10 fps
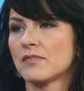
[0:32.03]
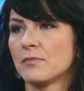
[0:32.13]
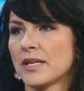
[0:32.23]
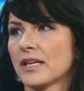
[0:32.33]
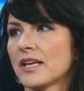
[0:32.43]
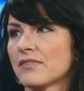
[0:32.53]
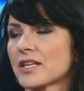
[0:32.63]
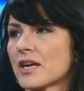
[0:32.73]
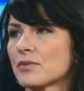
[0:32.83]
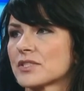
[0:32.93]
of my life
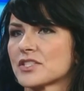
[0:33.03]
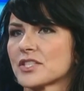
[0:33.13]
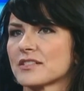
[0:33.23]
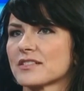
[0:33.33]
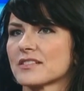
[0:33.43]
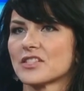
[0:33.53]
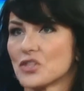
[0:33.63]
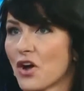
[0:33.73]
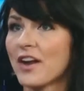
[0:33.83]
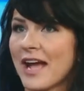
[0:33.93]
that I was just
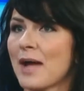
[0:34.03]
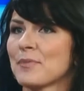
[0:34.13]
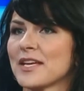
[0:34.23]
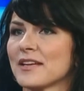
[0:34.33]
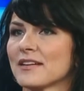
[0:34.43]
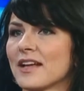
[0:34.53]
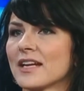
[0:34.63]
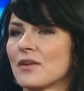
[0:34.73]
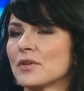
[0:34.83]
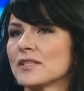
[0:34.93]
not happy,
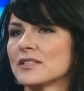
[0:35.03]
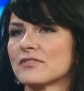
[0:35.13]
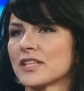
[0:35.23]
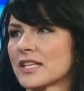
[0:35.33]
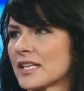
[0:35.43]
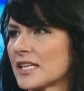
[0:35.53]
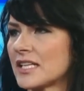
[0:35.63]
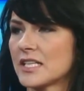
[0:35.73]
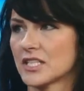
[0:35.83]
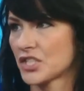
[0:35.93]
and I was feeling like I
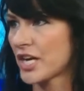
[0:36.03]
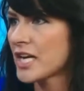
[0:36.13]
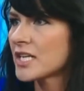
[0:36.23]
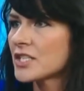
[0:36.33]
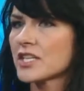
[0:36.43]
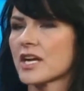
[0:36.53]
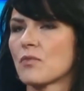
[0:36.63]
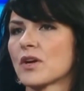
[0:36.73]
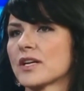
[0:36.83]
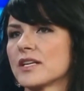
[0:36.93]
needed a change, and I
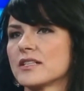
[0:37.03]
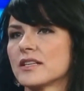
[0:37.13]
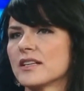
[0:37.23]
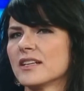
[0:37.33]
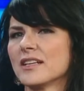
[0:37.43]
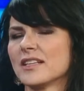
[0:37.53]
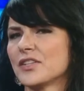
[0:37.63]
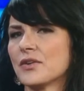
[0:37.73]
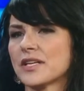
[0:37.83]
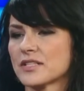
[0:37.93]
wanted,
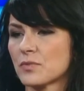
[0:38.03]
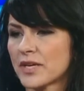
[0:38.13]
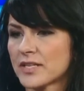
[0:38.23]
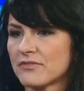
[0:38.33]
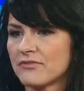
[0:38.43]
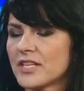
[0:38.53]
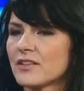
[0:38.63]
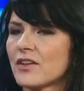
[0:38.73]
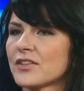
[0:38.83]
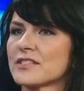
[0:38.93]
I just wanted to
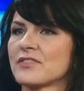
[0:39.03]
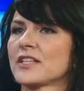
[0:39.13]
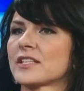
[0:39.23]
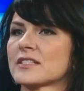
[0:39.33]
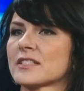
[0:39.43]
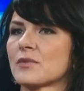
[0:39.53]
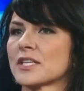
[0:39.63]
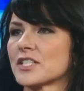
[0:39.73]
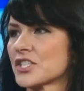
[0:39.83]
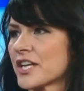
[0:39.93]
feel all these feelings, and I
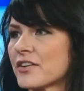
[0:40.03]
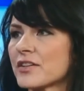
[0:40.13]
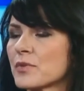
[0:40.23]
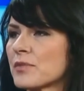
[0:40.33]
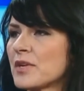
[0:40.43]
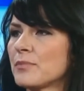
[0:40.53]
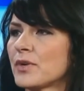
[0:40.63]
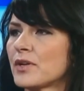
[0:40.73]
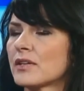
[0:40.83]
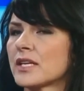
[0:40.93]
wanted to share them with
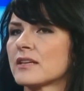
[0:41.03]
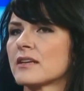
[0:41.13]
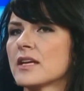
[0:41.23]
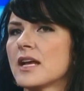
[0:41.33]
people. And